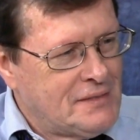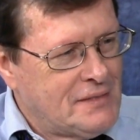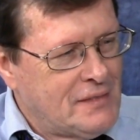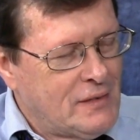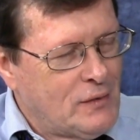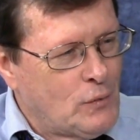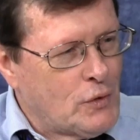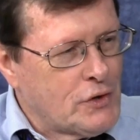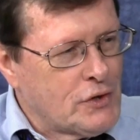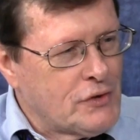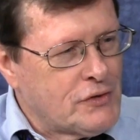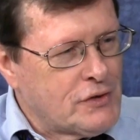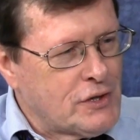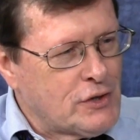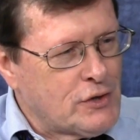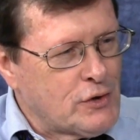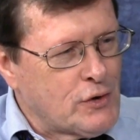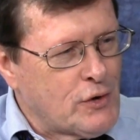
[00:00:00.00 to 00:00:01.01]
Um, Where do you
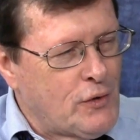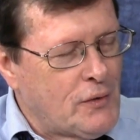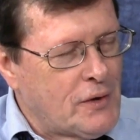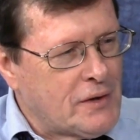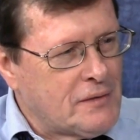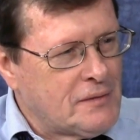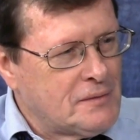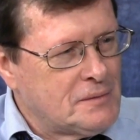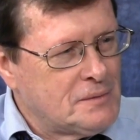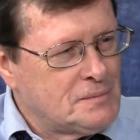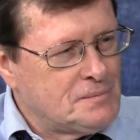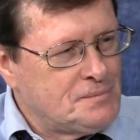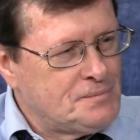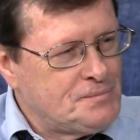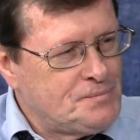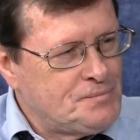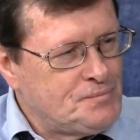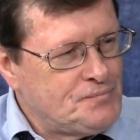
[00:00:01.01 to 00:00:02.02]
think you're mm. going?
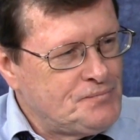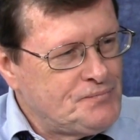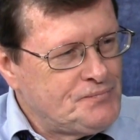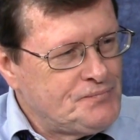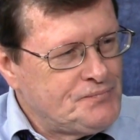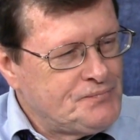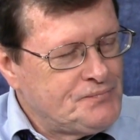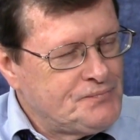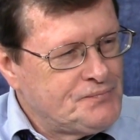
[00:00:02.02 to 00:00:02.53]
uh,